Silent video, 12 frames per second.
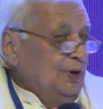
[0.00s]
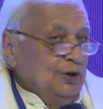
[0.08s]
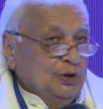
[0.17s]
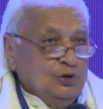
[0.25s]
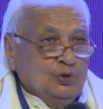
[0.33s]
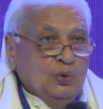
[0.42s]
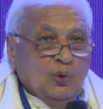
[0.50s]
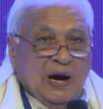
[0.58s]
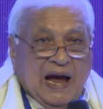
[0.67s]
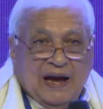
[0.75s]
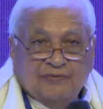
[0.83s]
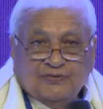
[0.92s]
you
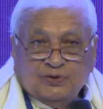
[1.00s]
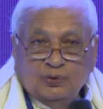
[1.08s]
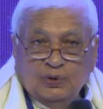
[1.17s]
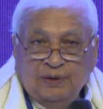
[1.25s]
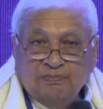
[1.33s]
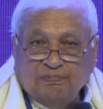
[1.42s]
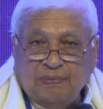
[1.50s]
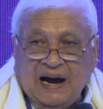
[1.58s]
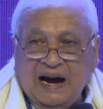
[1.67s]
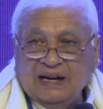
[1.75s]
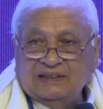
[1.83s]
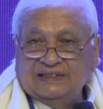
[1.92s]
have to
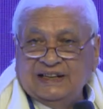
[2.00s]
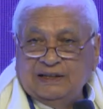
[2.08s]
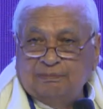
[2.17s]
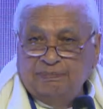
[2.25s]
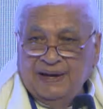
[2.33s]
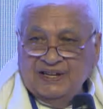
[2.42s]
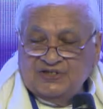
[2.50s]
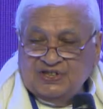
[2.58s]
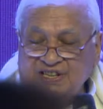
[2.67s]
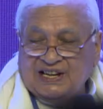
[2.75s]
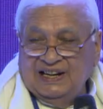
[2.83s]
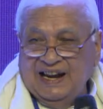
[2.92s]
impart that
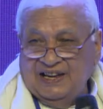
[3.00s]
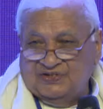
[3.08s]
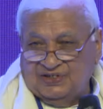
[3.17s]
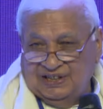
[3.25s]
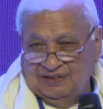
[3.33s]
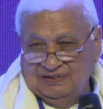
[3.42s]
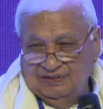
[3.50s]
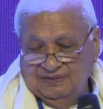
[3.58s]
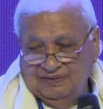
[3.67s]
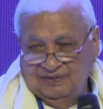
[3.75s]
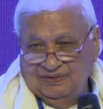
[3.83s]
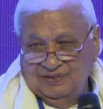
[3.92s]
basic lesson
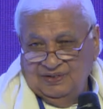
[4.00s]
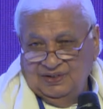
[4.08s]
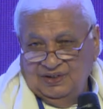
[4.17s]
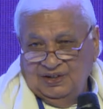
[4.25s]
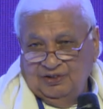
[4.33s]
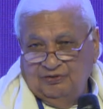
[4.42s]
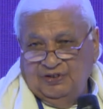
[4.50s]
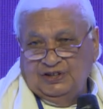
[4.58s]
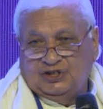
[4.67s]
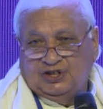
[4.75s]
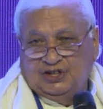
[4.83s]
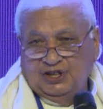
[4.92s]

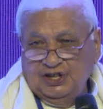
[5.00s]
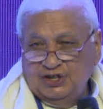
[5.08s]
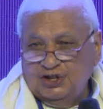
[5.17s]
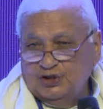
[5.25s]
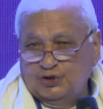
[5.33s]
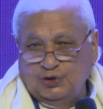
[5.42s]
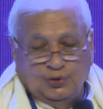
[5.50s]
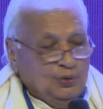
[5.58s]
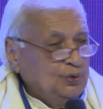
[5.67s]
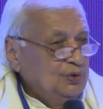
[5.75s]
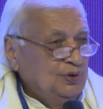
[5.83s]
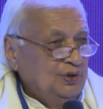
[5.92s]
which teaches you